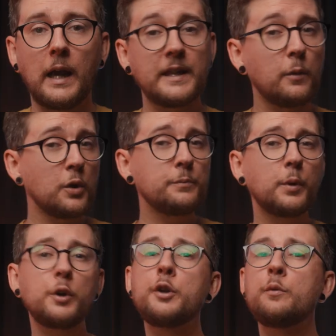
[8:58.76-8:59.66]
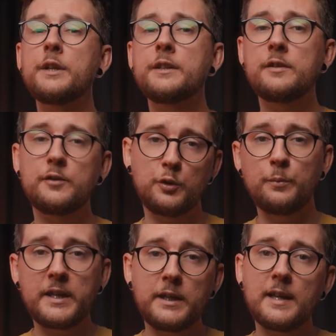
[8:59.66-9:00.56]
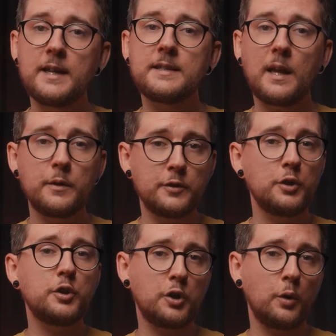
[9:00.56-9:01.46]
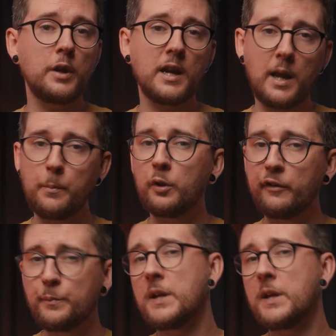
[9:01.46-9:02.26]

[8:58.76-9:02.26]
And I won't bore you with too many tests. I will just show you a couple of